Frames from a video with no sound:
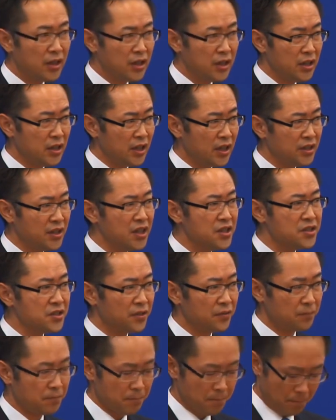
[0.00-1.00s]
In
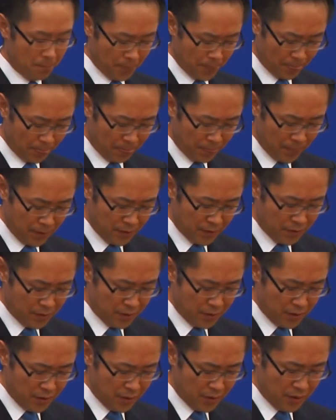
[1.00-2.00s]
addition,
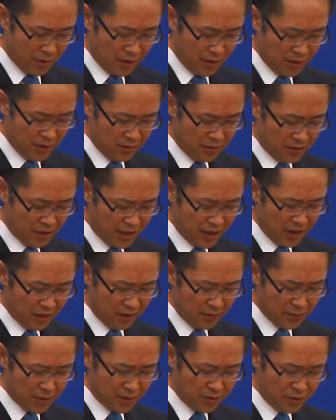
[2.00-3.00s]
in light
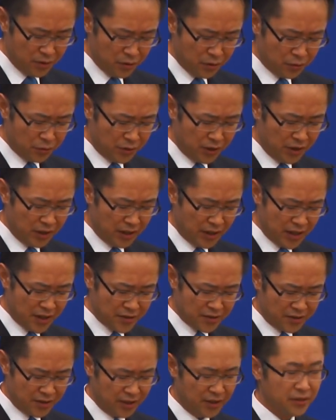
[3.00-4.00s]
of the nuclear
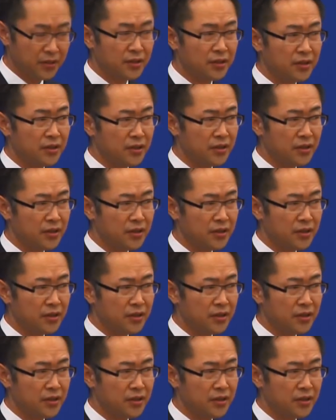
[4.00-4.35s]
accident,